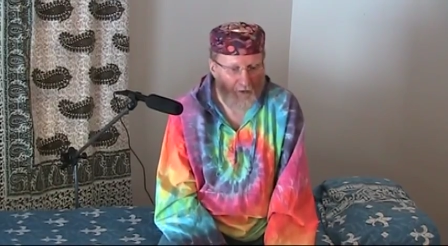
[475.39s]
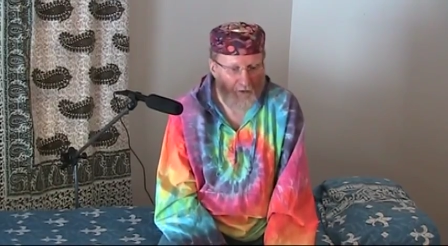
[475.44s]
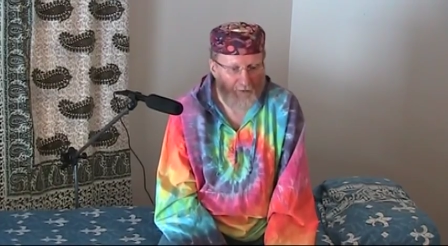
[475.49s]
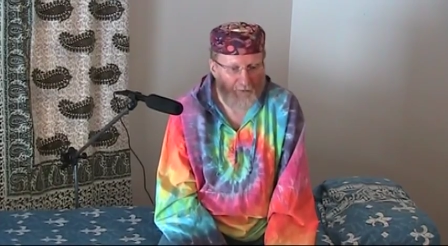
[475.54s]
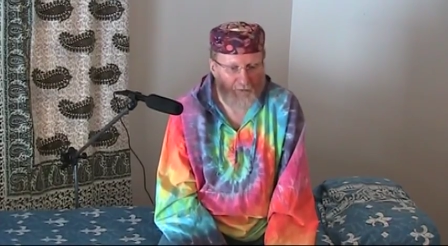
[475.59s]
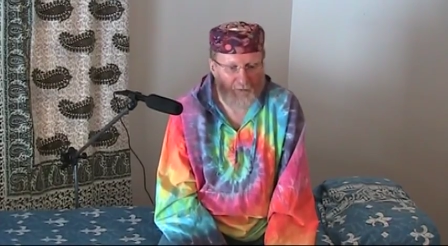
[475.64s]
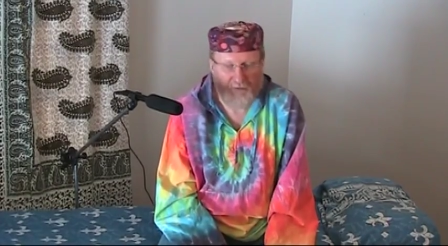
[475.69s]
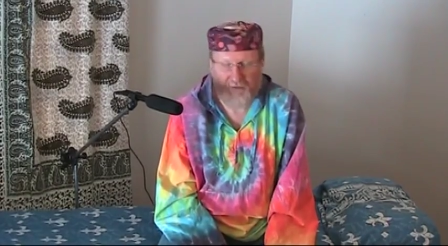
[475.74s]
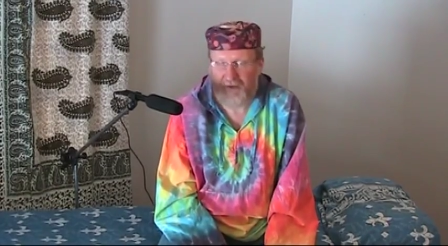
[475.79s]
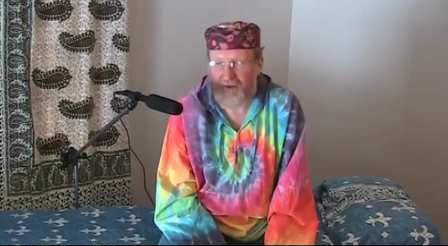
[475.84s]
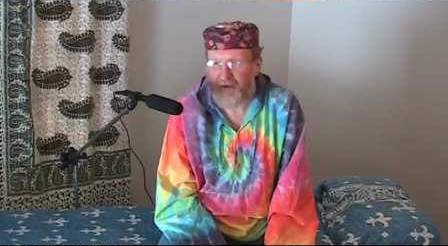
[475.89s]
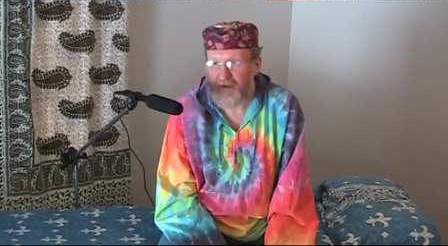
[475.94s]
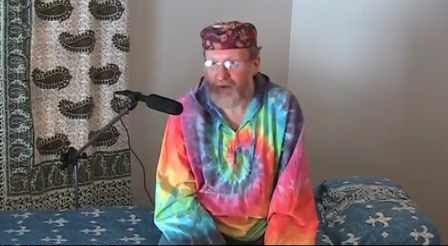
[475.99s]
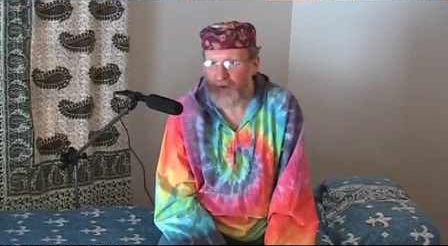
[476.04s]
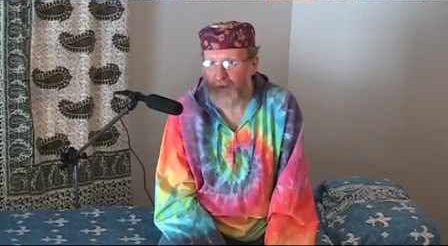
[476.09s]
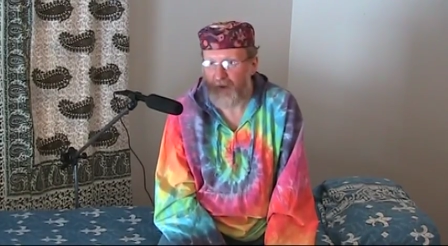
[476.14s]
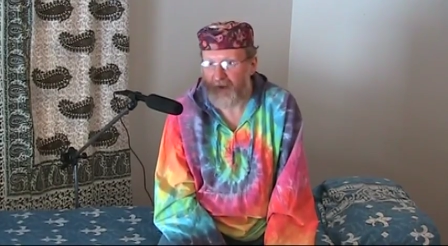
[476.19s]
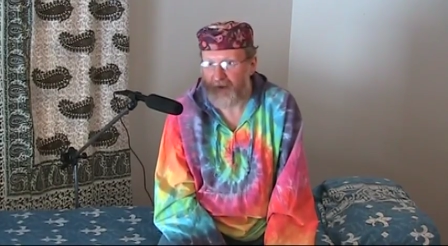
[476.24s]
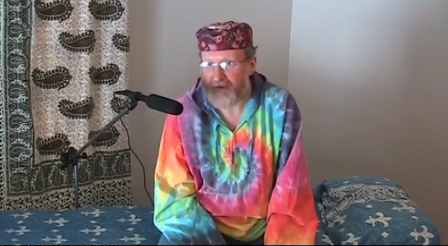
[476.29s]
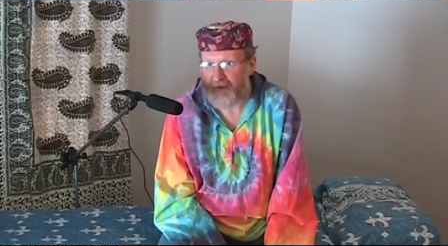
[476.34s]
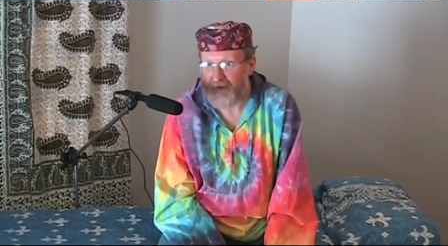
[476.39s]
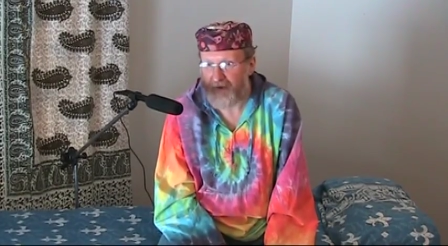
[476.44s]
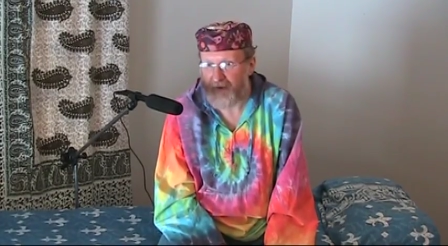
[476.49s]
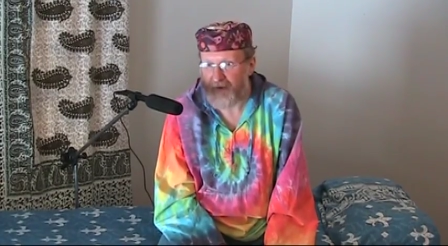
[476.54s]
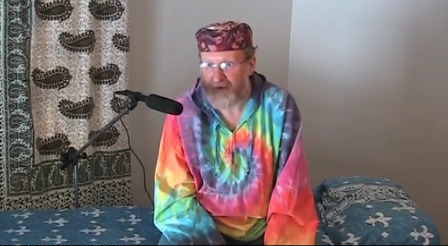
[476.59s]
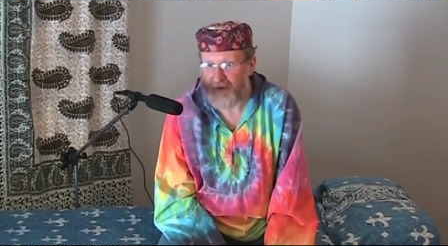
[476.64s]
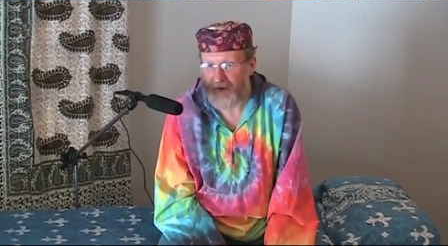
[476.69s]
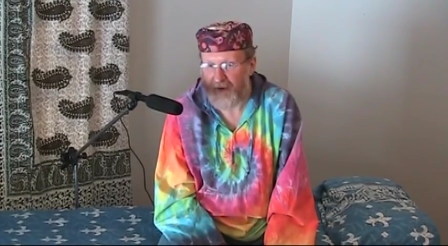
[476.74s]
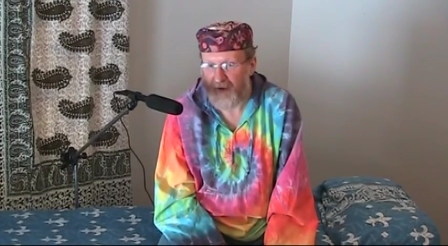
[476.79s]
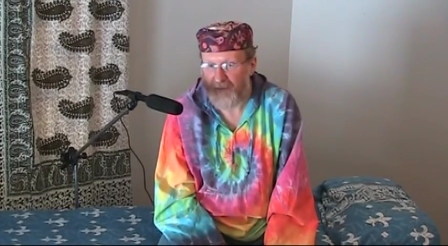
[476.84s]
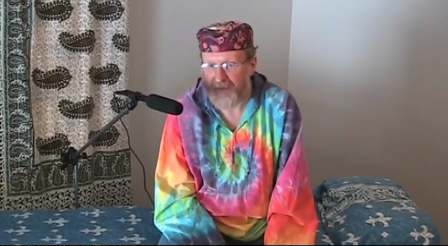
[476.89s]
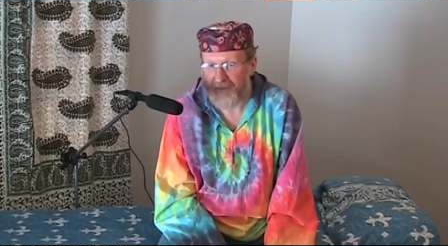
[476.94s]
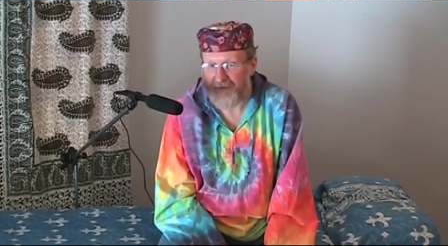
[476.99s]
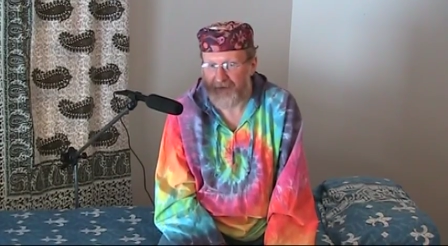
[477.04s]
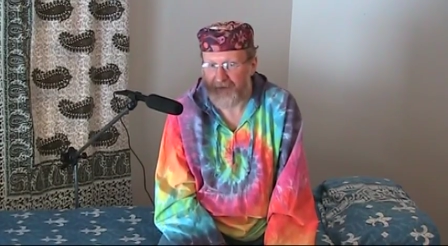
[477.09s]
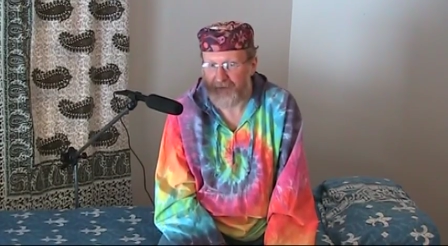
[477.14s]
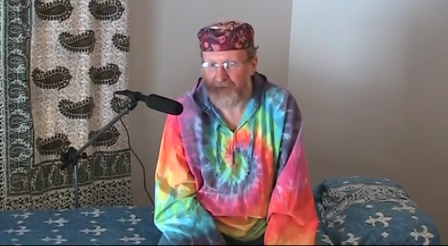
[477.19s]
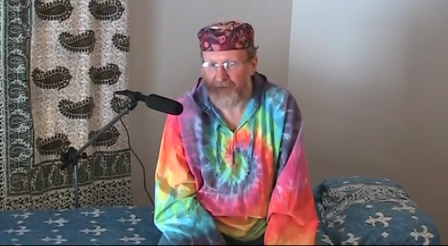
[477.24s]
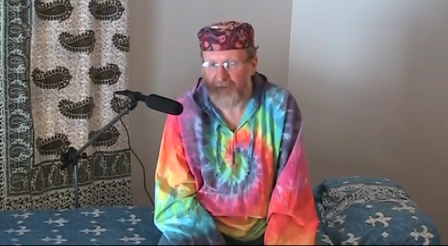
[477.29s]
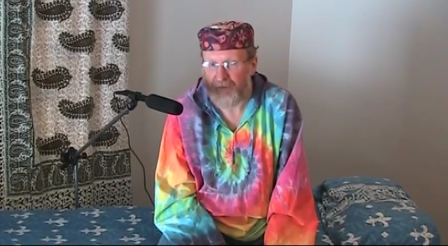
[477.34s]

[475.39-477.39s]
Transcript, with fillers: So that's why they need telepathy.